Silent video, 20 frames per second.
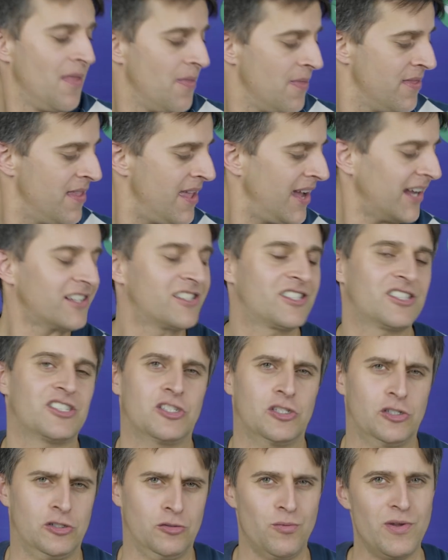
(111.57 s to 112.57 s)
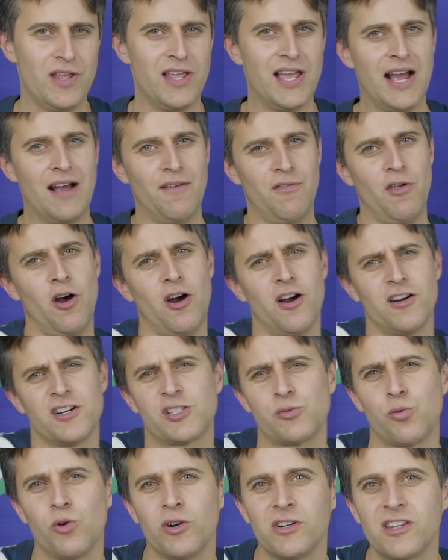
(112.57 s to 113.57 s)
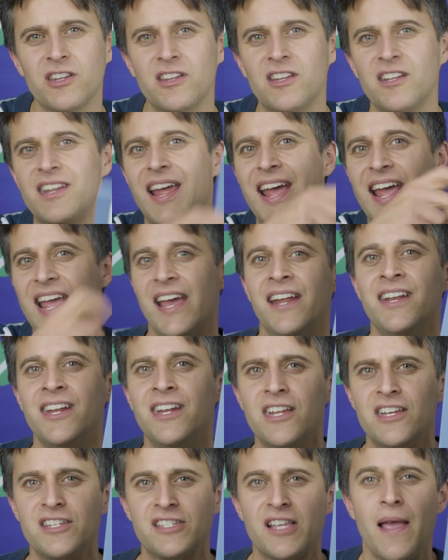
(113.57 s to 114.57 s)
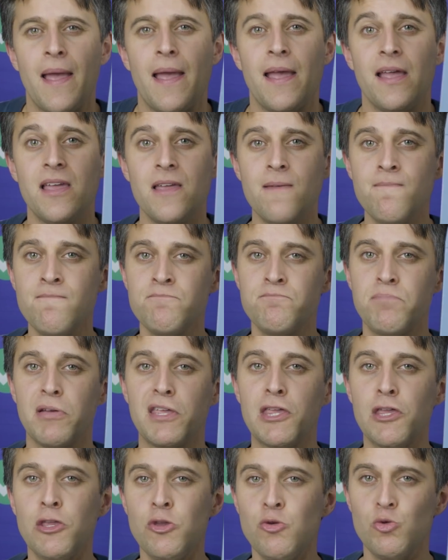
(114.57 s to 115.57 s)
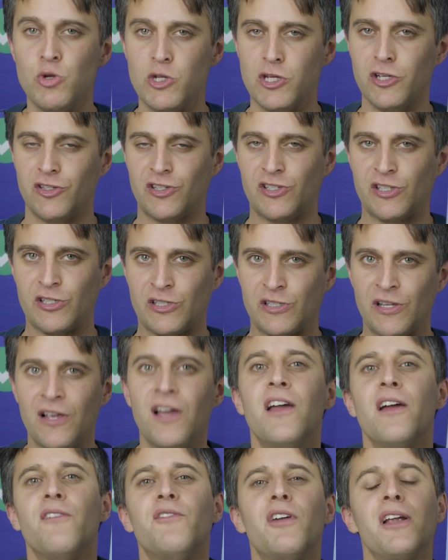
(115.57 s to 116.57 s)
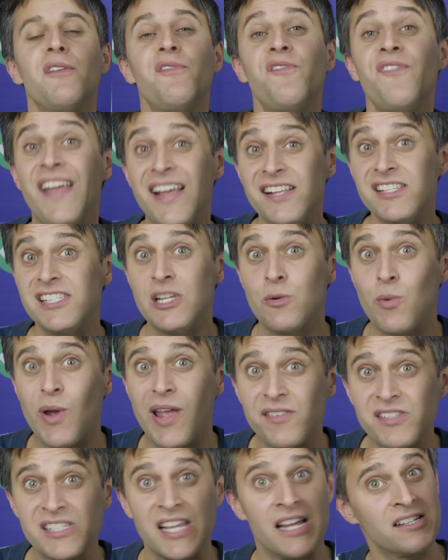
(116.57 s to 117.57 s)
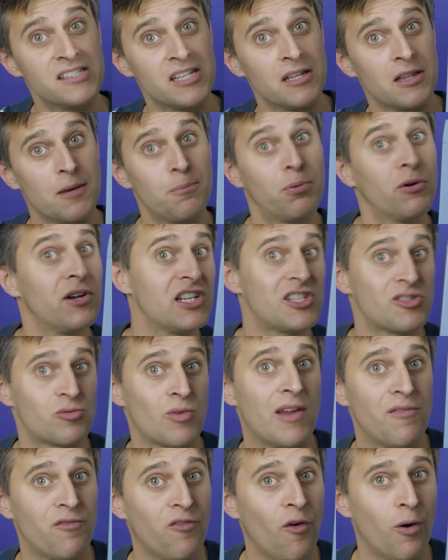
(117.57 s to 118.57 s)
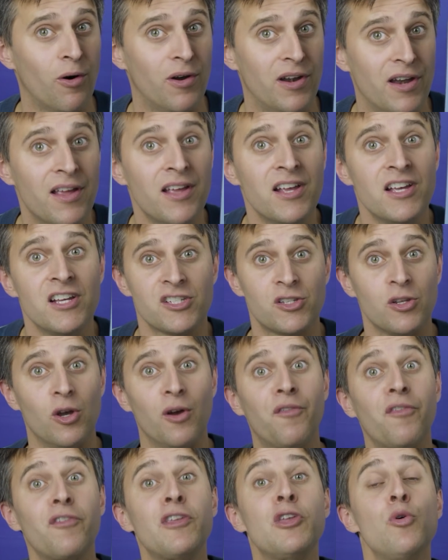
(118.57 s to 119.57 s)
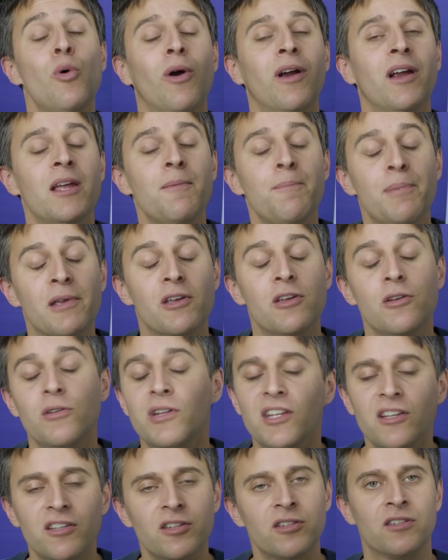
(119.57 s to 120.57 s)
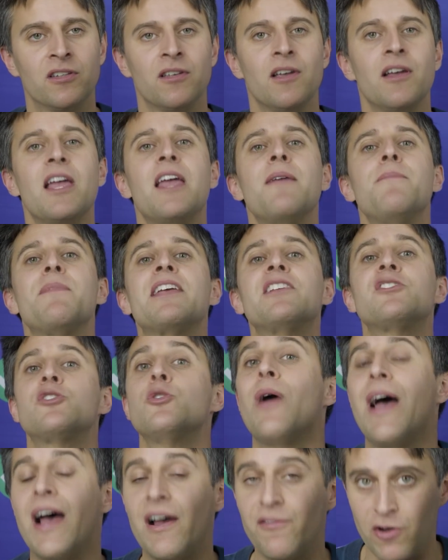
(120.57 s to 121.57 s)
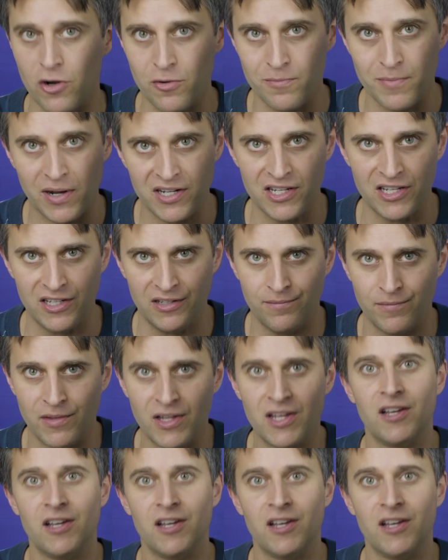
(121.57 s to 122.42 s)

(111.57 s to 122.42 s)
Next, we have the hardest word of the day, and it is impecunious. A very fancy way of saying something pretty straightforward. So if you are impecunious, it means you have no money.